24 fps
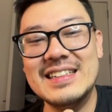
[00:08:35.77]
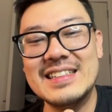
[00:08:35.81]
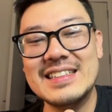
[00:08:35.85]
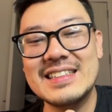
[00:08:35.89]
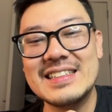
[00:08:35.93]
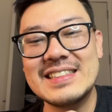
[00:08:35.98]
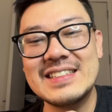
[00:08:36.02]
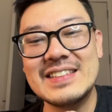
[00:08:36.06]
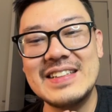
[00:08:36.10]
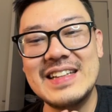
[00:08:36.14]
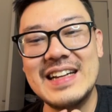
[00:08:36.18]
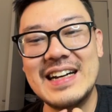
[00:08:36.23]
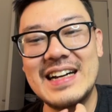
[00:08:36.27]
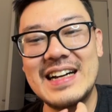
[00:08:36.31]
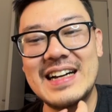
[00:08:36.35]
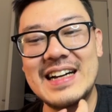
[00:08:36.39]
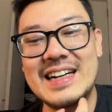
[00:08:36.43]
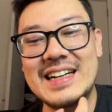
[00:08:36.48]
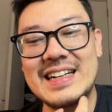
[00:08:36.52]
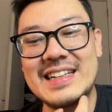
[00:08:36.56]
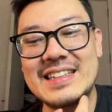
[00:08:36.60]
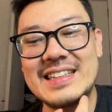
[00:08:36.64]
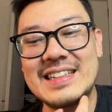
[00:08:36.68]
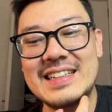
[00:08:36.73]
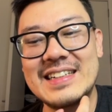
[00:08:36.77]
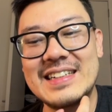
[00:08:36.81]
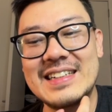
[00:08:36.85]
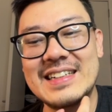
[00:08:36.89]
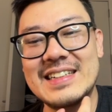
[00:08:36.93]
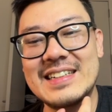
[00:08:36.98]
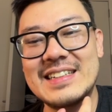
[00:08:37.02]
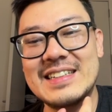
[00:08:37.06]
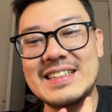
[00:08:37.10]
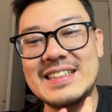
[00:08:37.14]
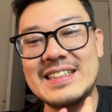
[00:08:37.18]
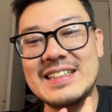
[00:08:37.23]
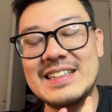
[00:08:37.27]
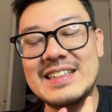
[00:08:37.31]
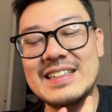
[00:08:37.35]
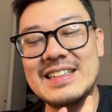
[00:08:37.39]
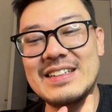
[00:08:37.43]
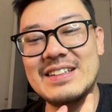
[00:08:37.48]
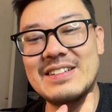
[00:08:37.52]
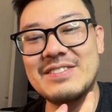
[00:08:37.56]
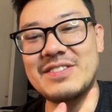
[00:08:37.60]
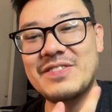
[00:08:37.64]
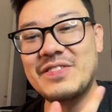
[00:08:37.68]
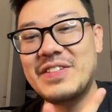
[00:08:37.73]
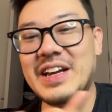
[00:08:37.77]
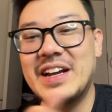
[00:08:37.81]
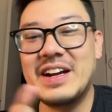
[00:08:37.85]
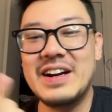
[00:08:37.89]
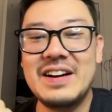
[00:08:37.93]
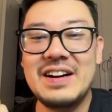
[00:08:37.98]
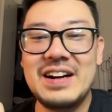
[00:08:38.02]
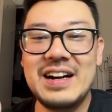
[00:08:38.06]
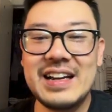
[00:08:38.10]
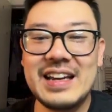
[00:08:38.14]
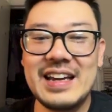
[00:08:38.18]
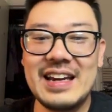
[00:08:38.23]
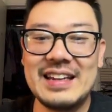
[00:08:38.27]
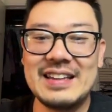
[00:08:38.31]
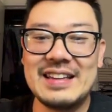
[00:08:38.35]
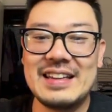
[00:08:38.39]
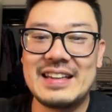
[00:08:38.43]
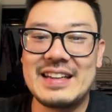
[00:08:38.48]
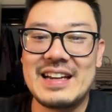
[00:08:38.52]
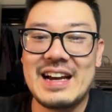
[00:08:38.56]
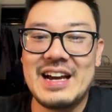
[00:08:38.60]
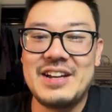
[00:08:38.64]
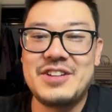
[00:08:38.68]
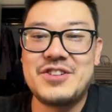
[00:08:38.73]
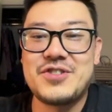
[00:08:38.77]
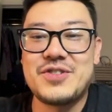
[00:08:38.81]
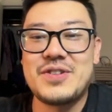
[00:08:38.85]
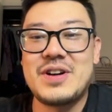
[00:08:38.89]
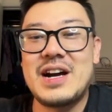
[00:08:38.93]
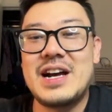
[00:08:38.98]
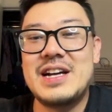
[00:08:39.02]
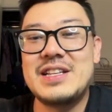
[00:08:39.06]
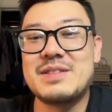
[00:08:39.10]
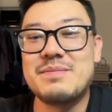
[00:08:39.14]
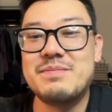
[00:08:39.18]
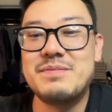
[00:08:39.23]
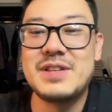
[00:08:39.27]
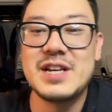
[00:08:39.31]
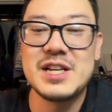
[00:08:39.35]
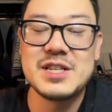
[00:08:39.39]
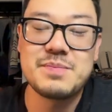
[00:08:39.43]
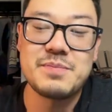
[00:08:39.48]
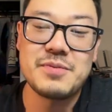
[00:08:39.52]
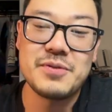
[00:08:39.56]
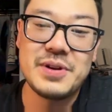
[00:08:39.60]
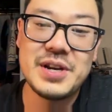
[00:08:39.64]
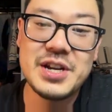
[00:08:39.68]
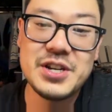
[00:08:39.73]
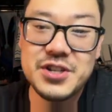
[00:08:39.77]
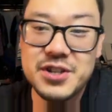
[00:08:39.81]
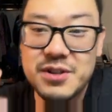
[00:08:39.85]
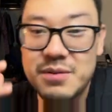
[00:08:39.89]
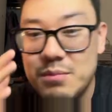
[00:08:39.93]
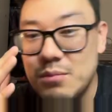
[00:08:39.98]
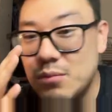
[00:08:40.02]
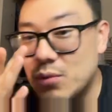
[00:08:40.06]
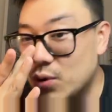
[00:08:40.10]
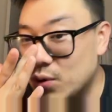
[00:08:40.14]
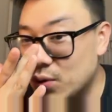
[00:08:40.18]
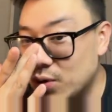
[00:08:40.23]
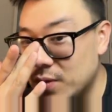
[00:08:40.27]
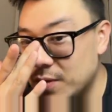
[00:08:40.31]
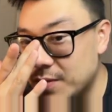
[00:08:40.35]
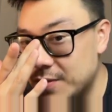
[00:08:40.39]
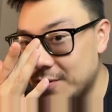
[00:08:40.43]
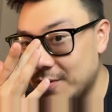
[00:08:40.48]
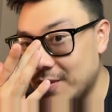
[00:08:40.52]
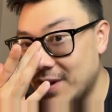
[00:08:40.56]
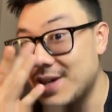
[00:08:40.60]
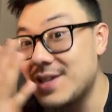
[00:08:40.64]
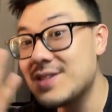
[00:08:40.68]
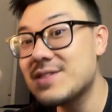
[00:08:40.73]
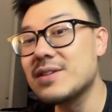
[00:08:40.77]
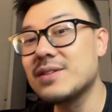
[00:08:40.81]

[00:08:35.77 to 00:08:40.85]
So yeah, from here again, like I try some desperation moves, right?